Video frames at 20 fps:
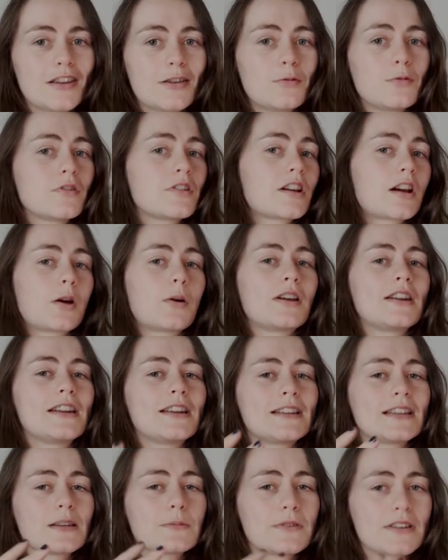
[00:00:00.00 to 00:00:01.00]
You want to go in
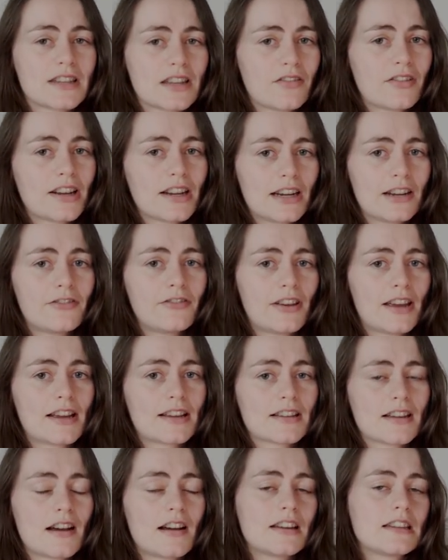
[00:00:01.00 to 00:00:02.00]
and specifically
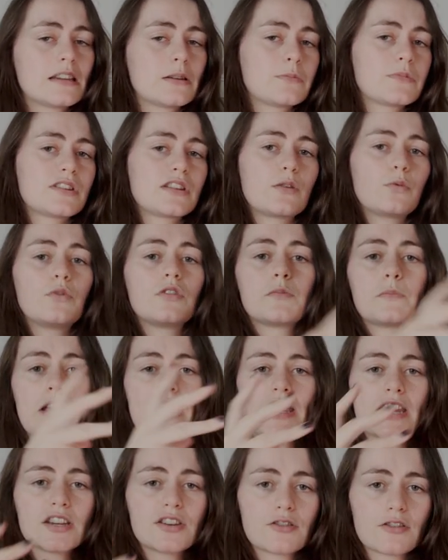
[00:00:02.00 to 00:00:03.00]
fix items that would
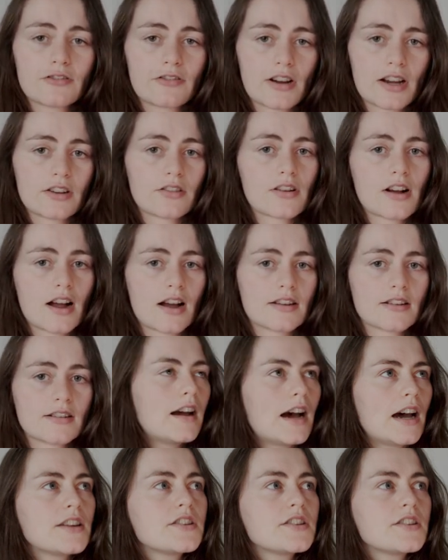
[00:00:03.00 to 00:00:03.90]
make it your final cut.